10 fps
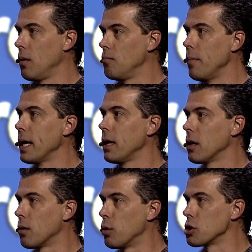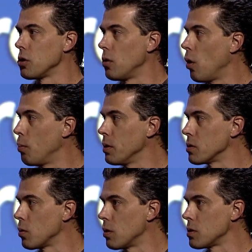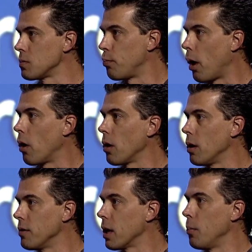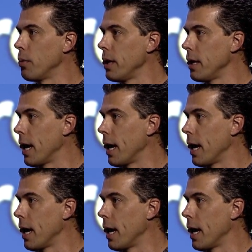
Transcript: making commercial open source part of a company,